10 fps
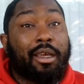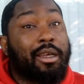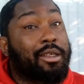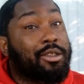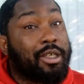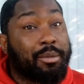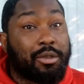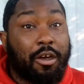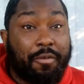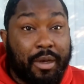it jumps
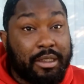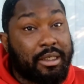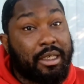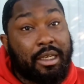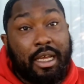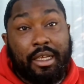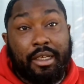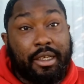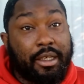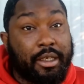off my skin like an
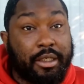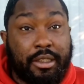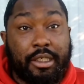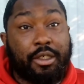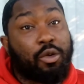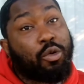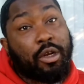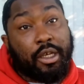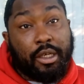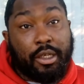EDT or
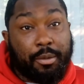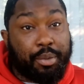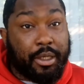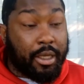an EDP.